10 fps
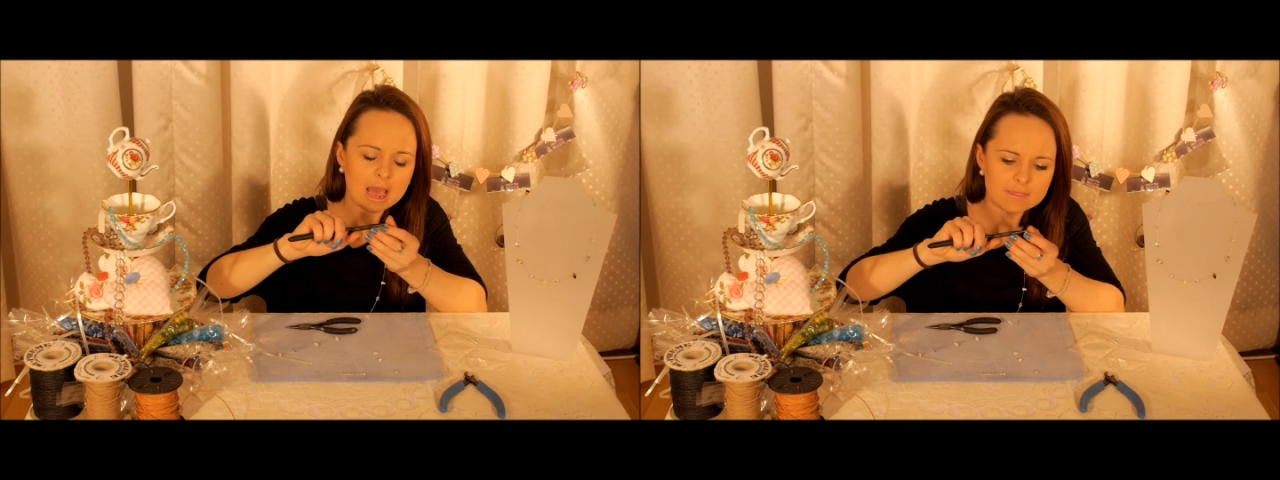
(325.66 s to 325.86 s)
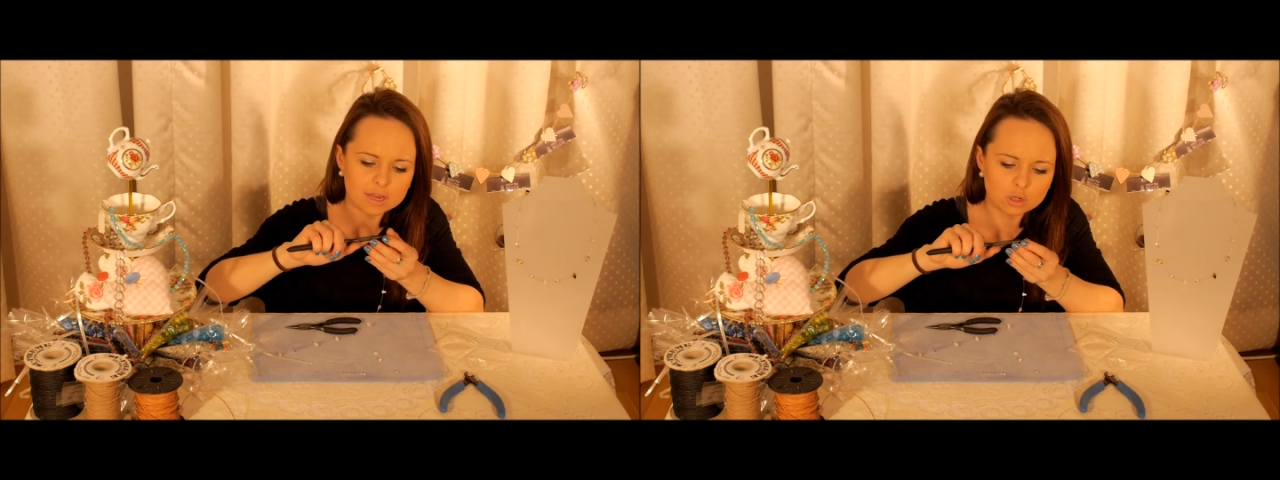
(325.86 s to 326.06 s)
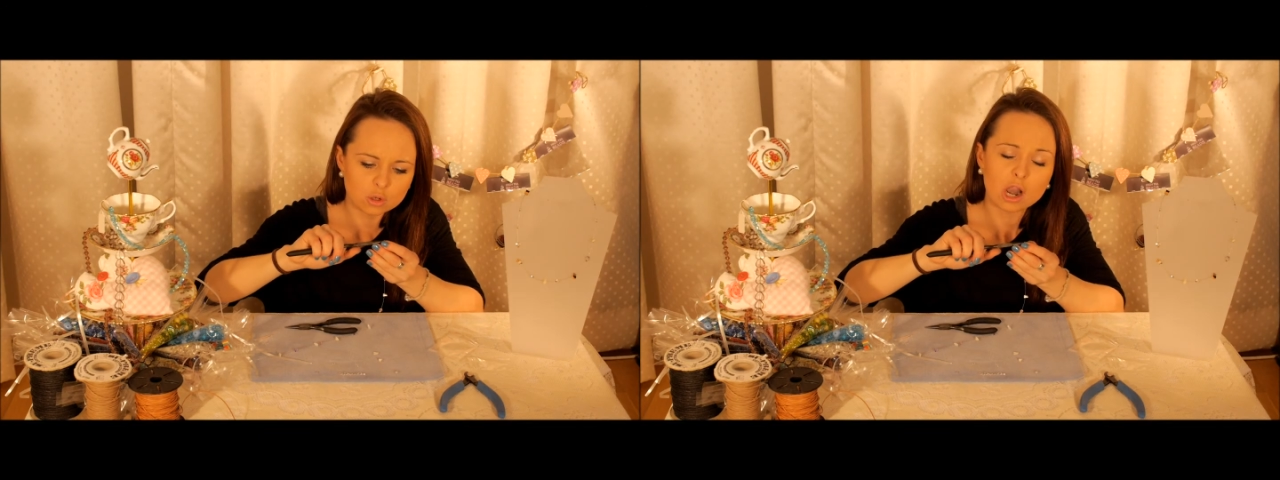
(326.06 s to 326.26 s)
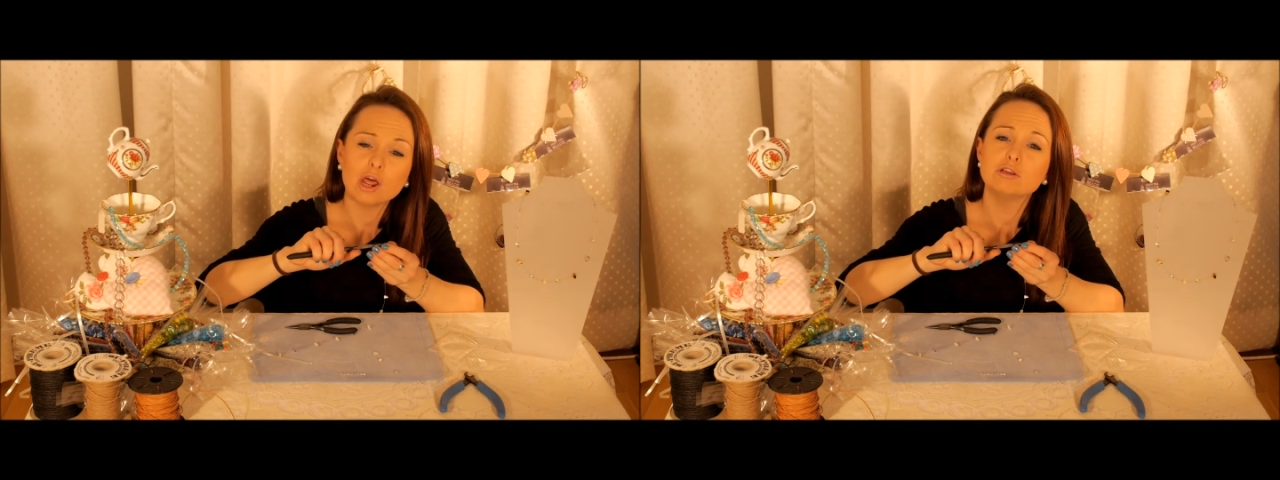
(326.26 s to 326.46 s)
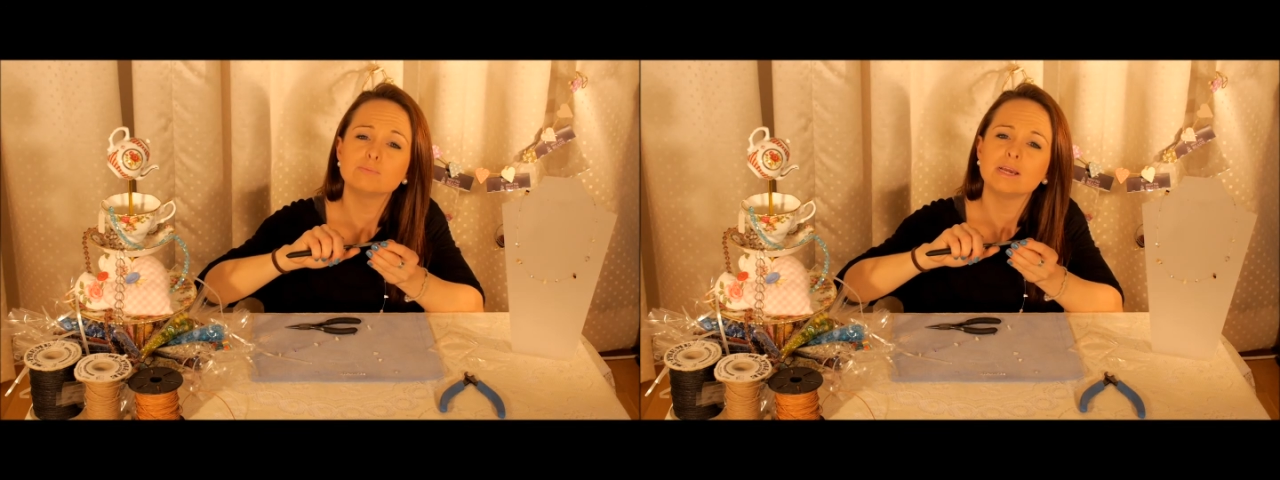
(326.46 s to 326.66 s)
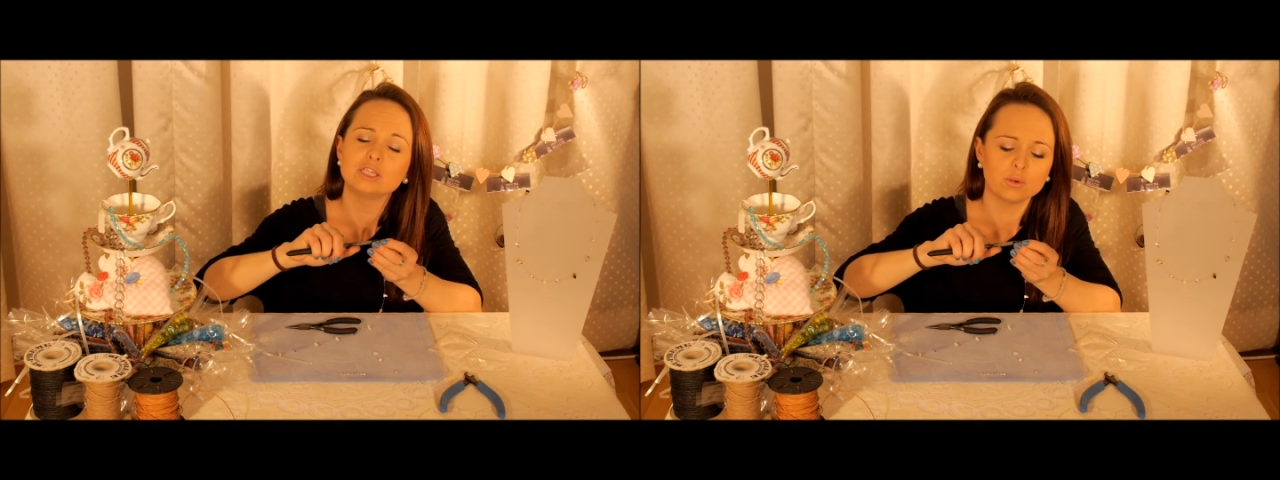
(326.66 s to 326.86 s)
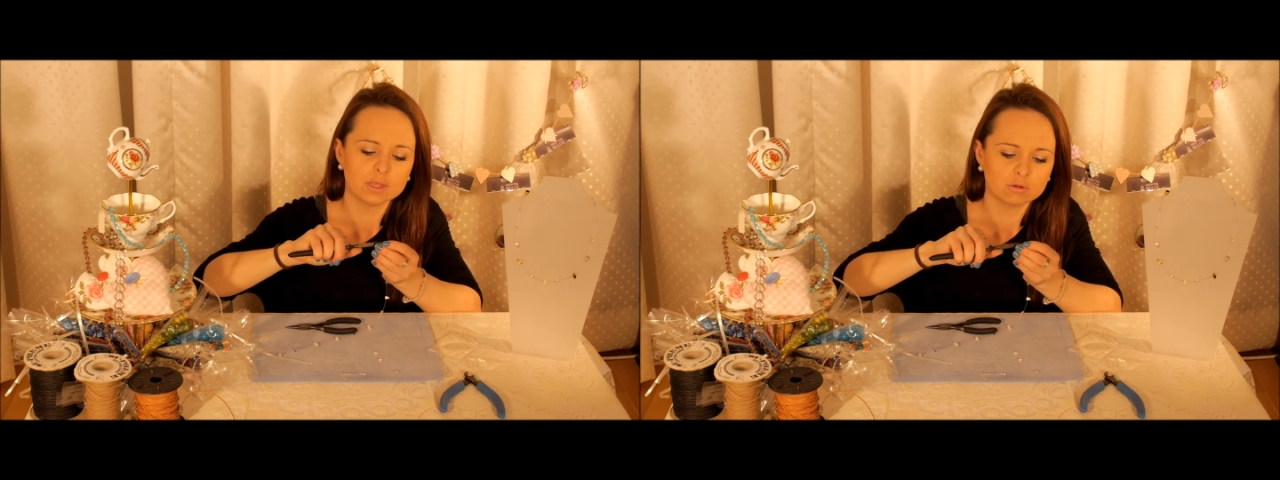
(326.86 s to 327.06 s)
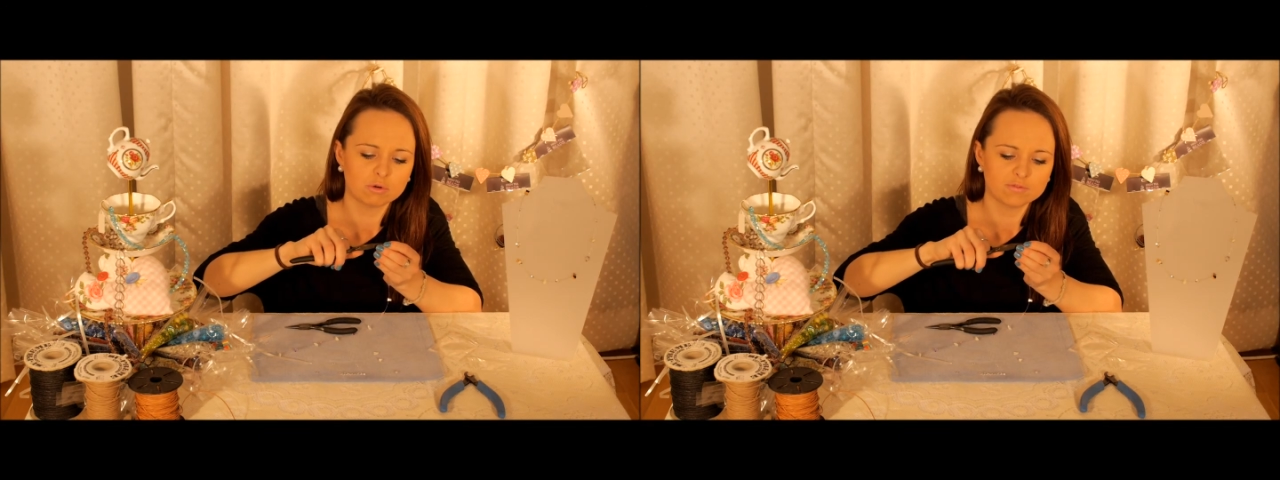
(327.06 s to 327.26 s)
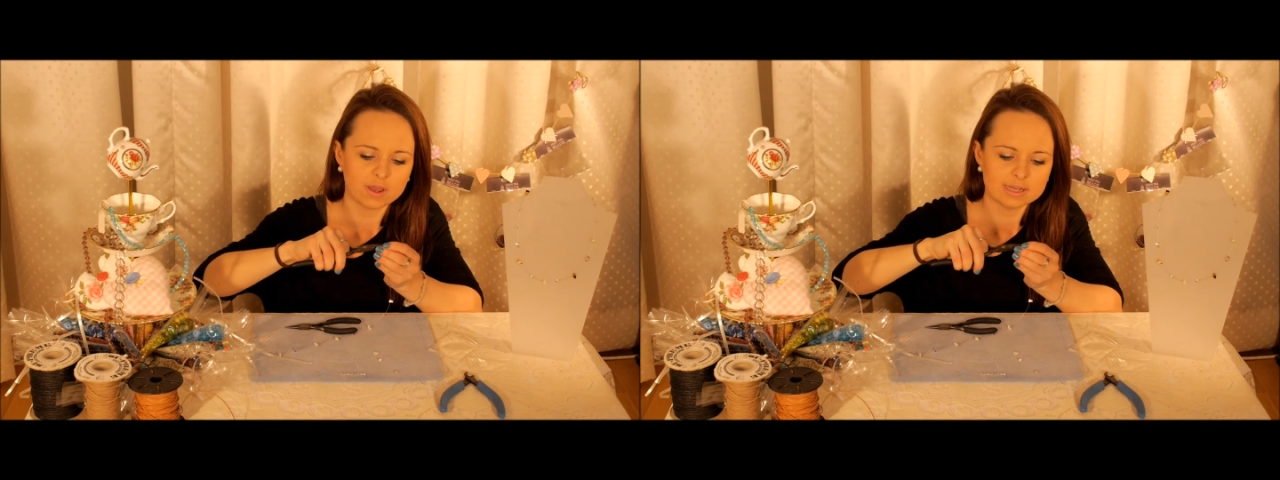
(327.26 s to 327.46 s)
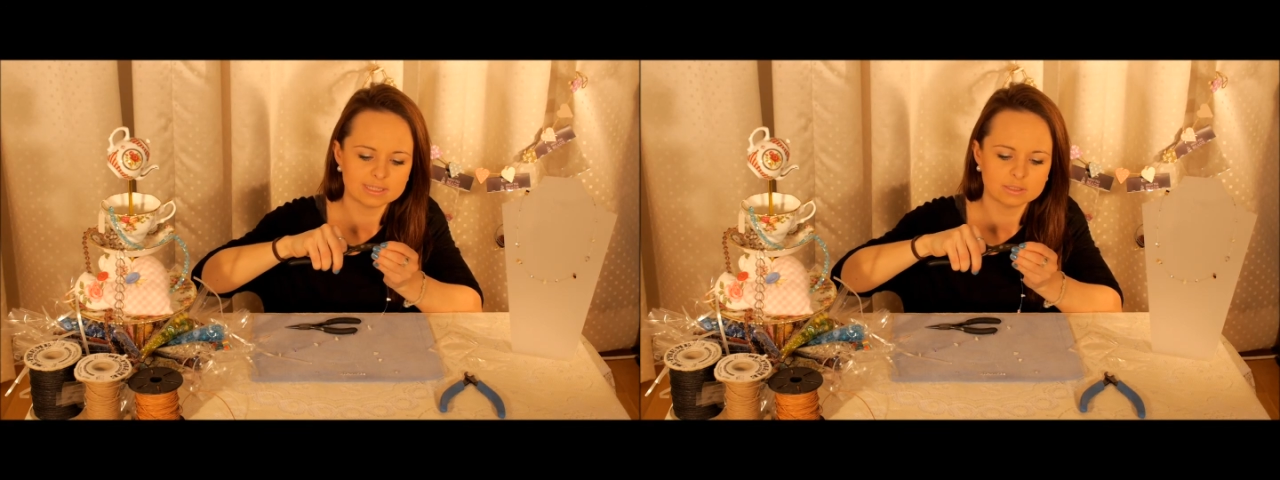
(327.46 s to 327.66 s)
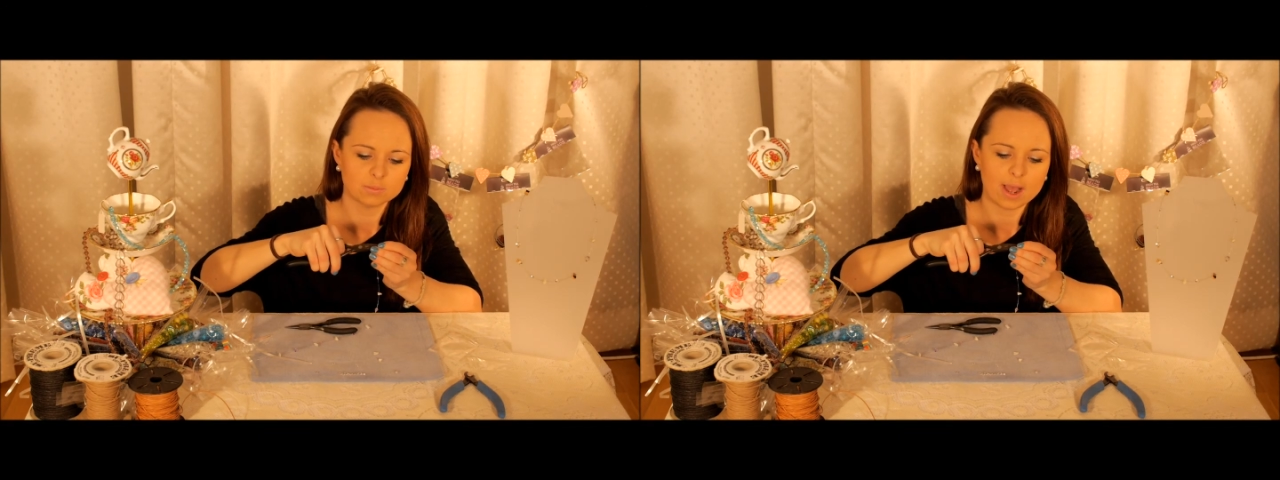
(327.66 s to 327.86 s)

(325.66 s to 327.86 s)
And then you close by doing the reverse as